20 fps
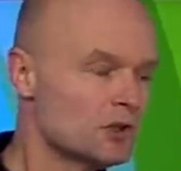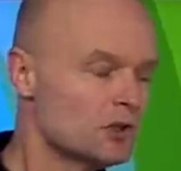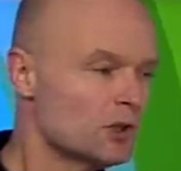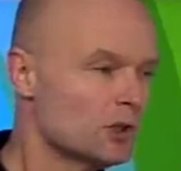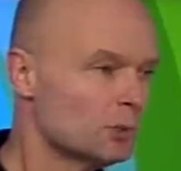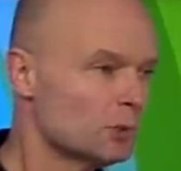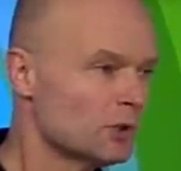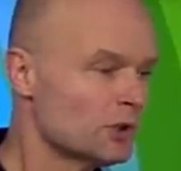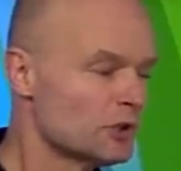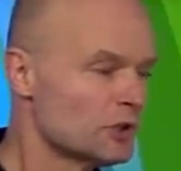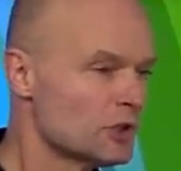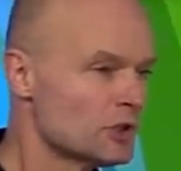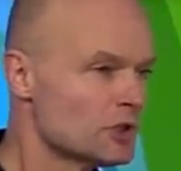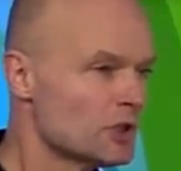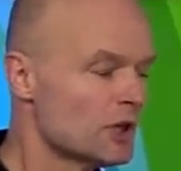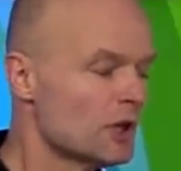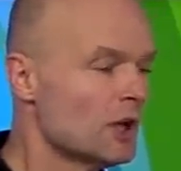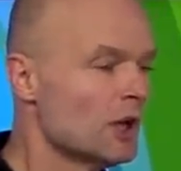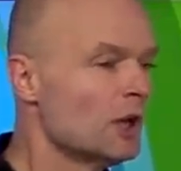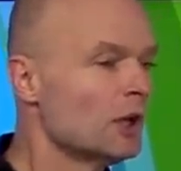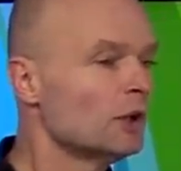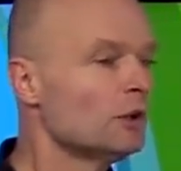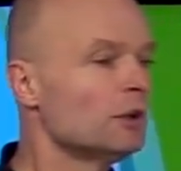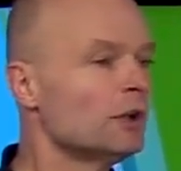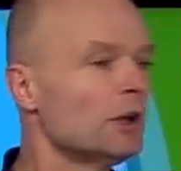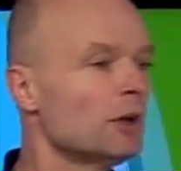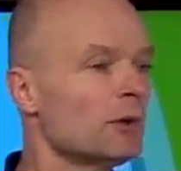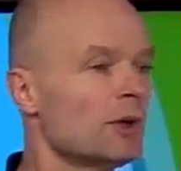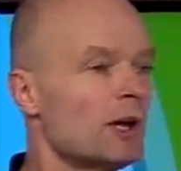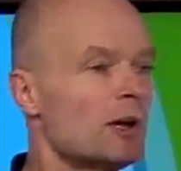You don't want to just
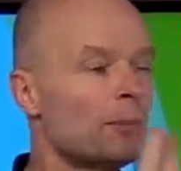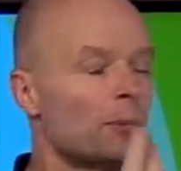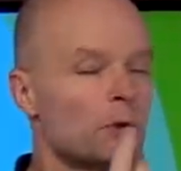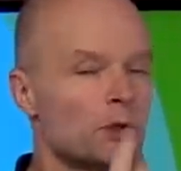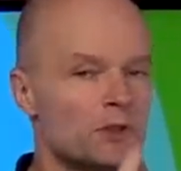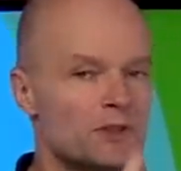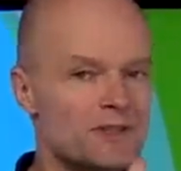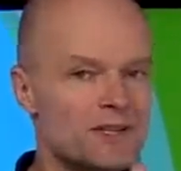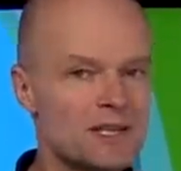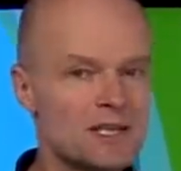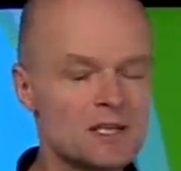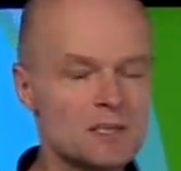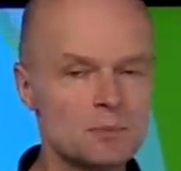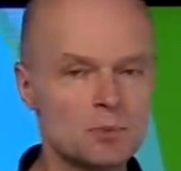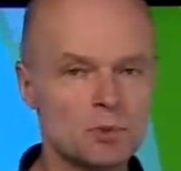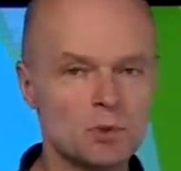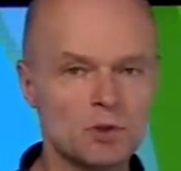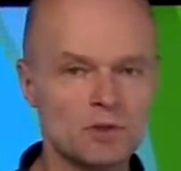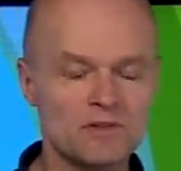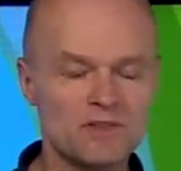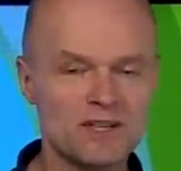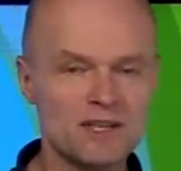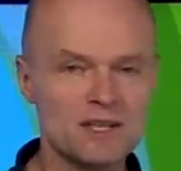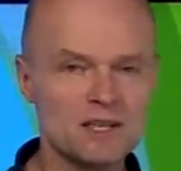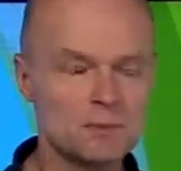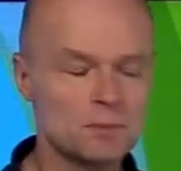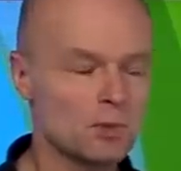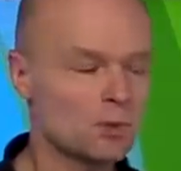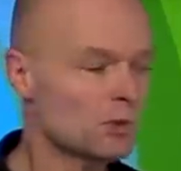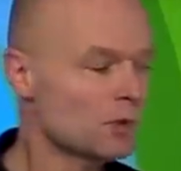load up on teaspoon
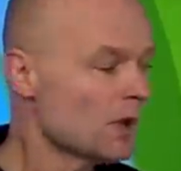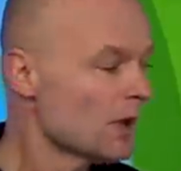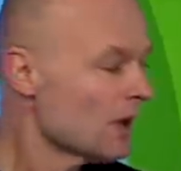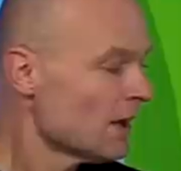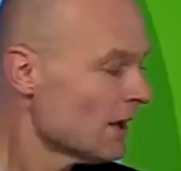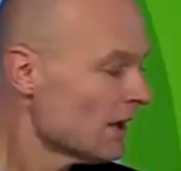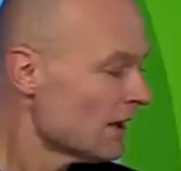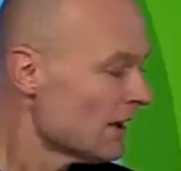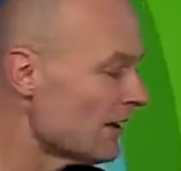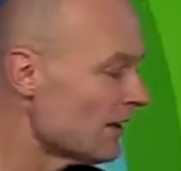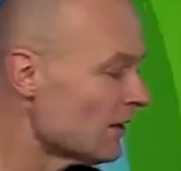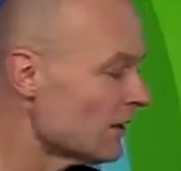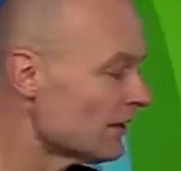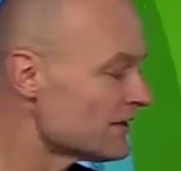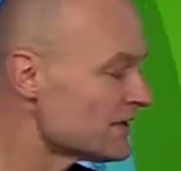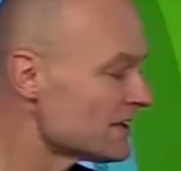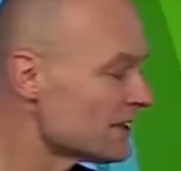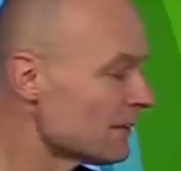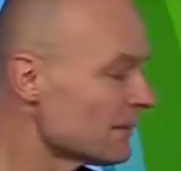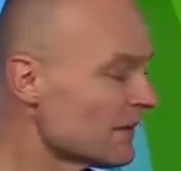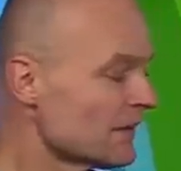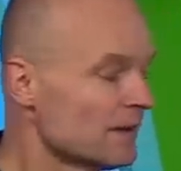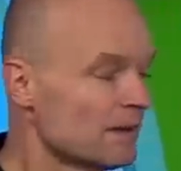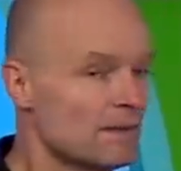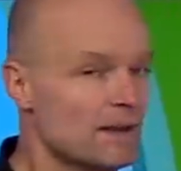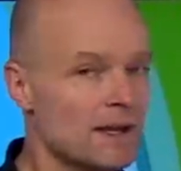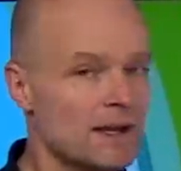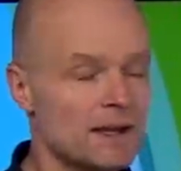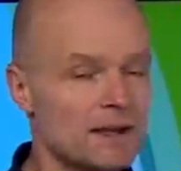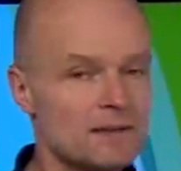of something
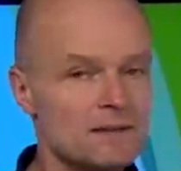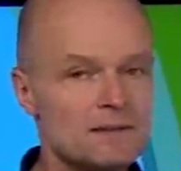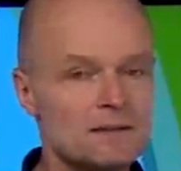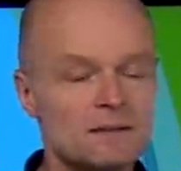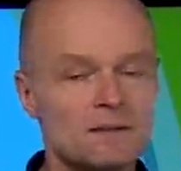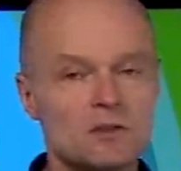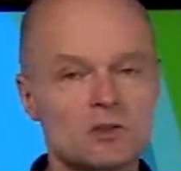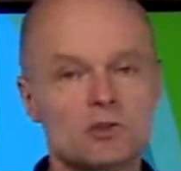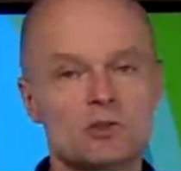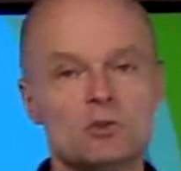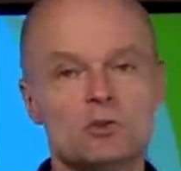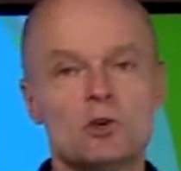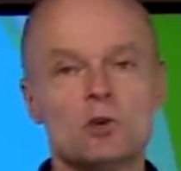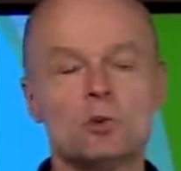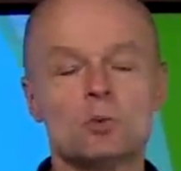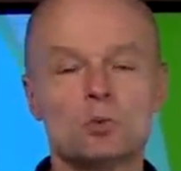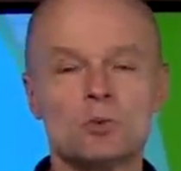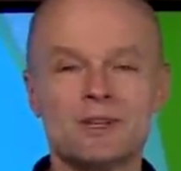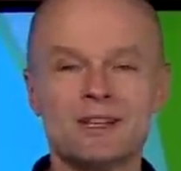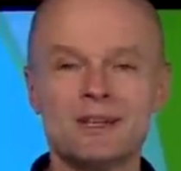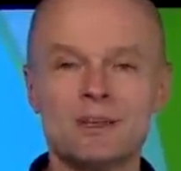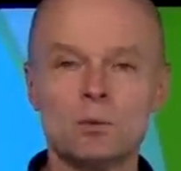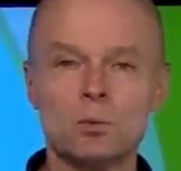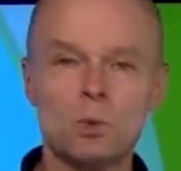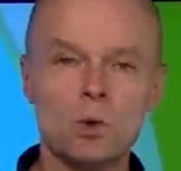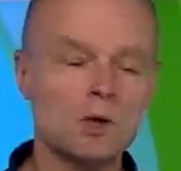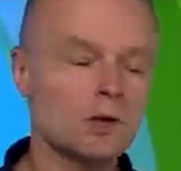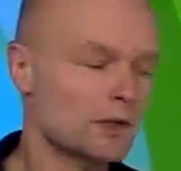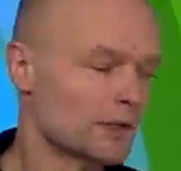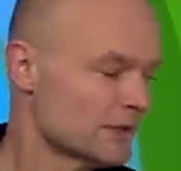that you don't really
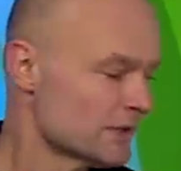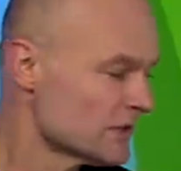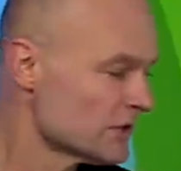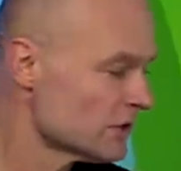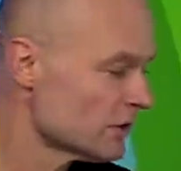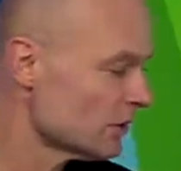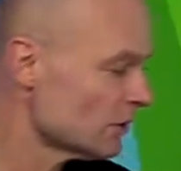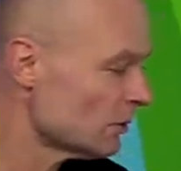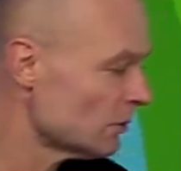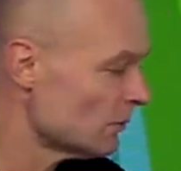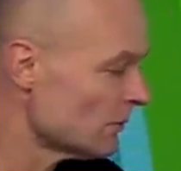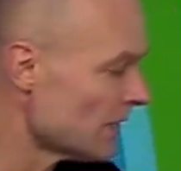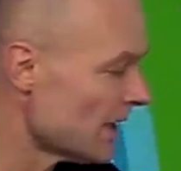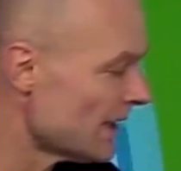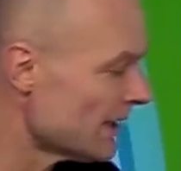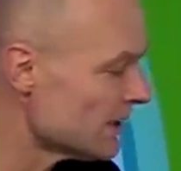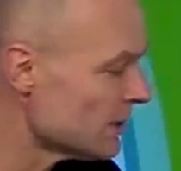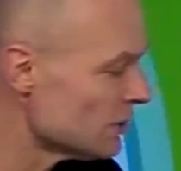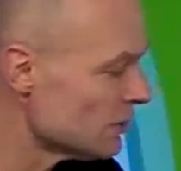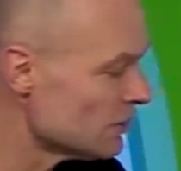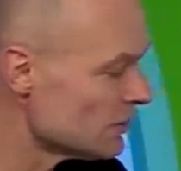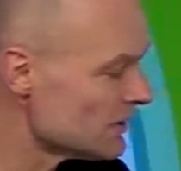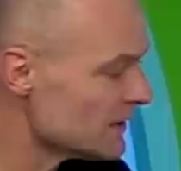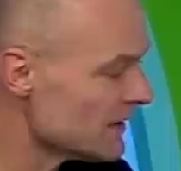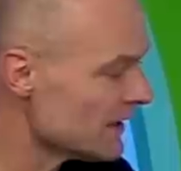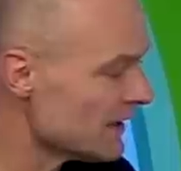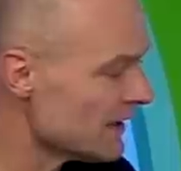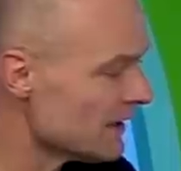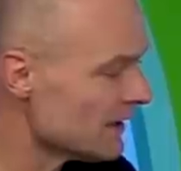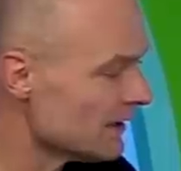want. So I use
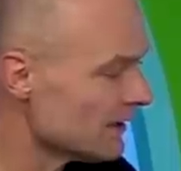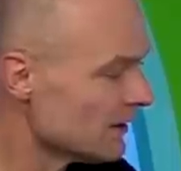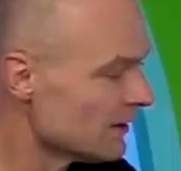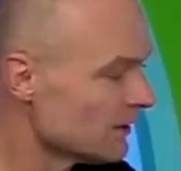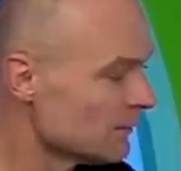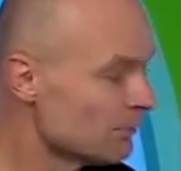a